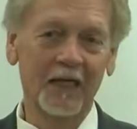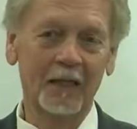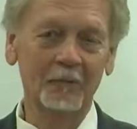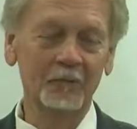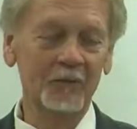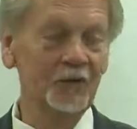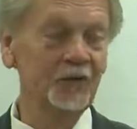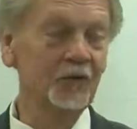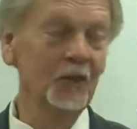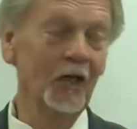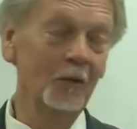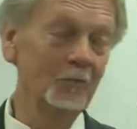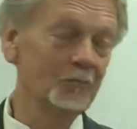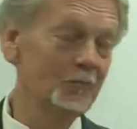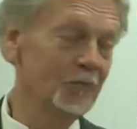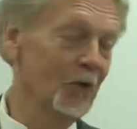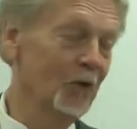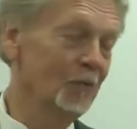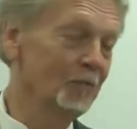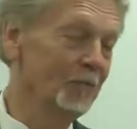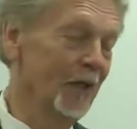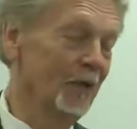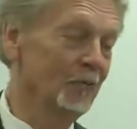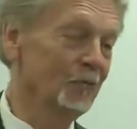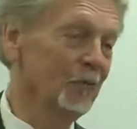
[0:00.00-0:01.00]
I mean, I'm
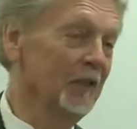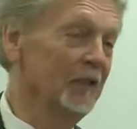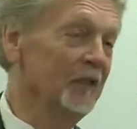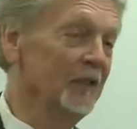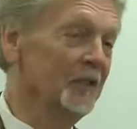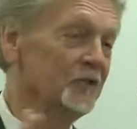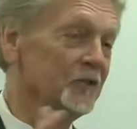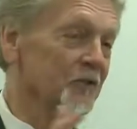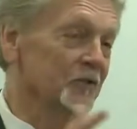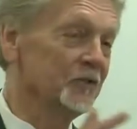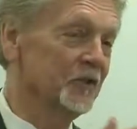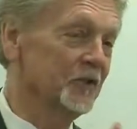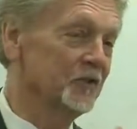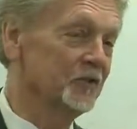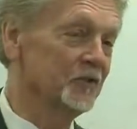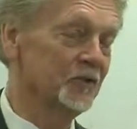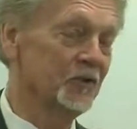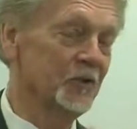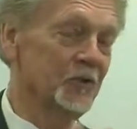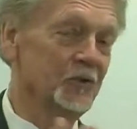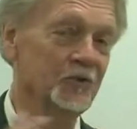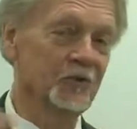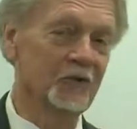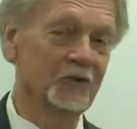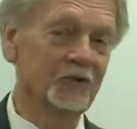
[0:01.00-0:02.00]
talking about religious
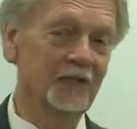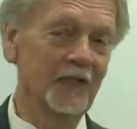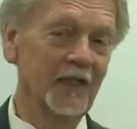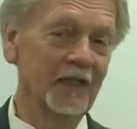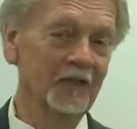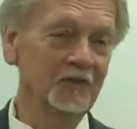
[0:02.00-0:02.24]
institutions